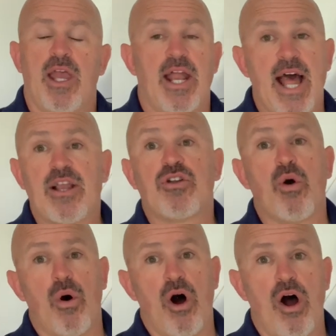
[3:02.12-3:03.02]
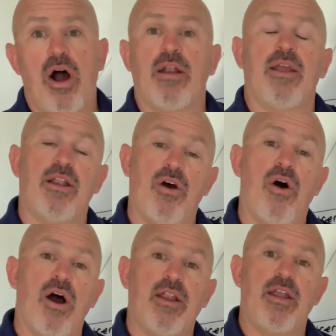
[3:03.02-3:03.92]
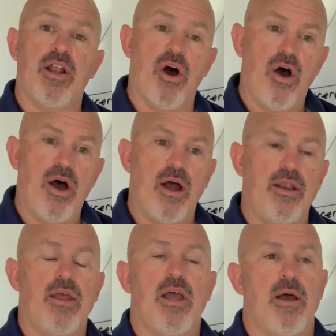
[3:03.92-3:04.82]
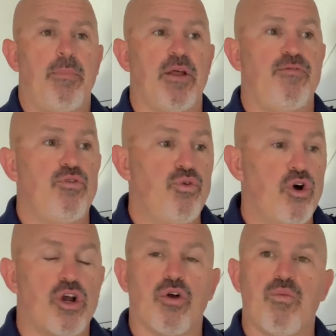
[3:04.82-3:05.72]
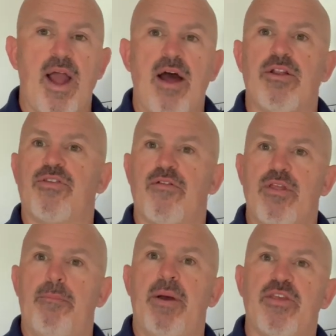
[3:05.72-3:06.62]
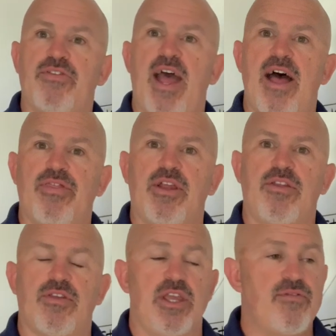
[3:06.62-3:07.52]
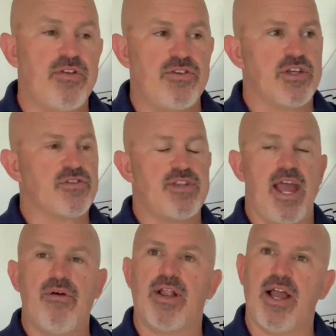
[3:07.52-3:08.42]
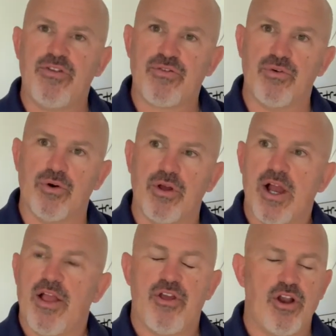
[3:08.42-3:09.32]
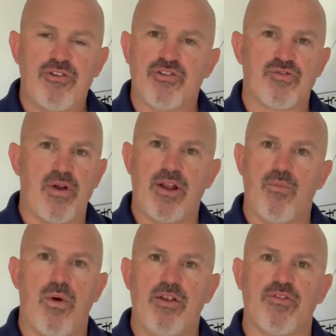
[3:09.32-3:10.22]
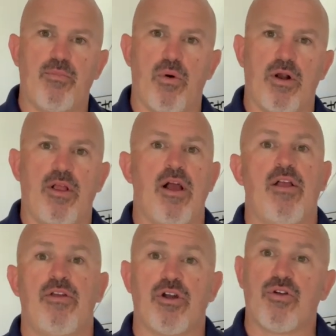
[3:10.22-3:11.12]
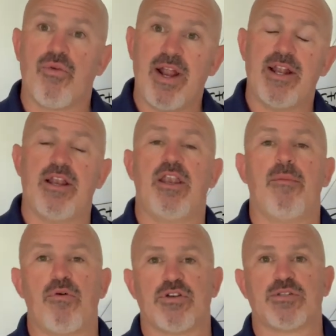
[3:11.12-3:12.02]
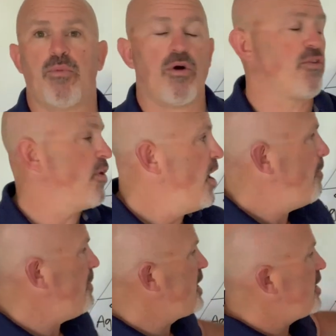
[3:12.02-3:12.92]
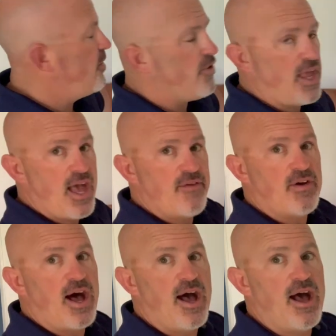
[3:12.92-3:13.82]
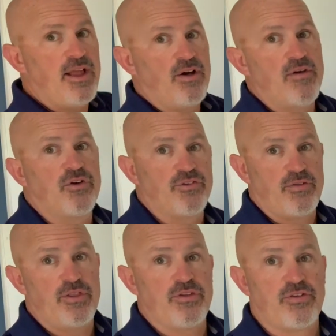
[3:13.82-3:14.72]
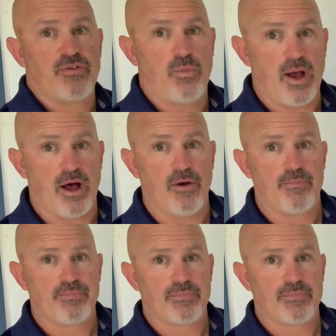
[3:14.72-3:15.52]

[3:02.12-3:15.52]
And I could go on and on and on, but if you look around at some of the best athletes, even just now in high school, they're not just great at one sport, they're great at a number of sports because they have high levels of this as well.